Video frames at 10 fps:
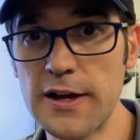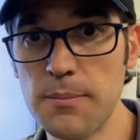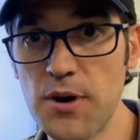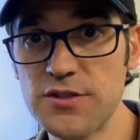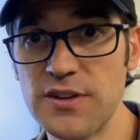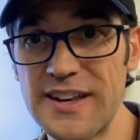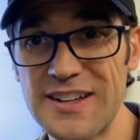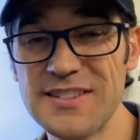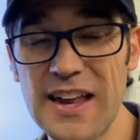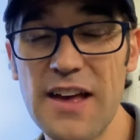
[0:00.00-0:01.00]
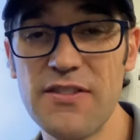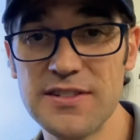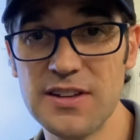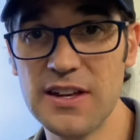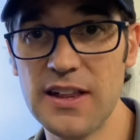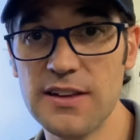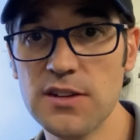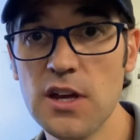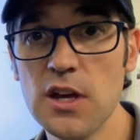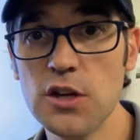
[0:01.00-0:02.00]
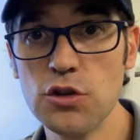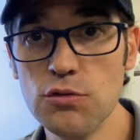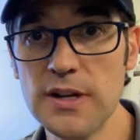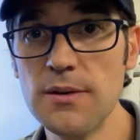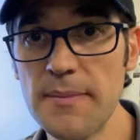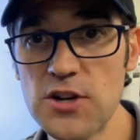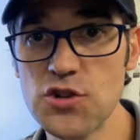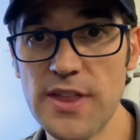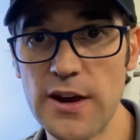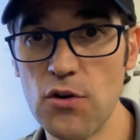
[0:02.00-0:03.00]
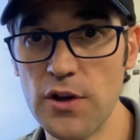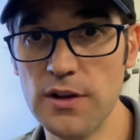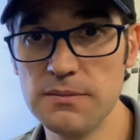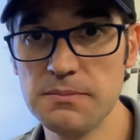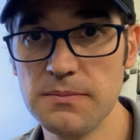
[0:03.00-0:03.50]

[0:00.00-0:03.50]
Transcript: compressor that doesn't have a sight glass, you need to measure that oil.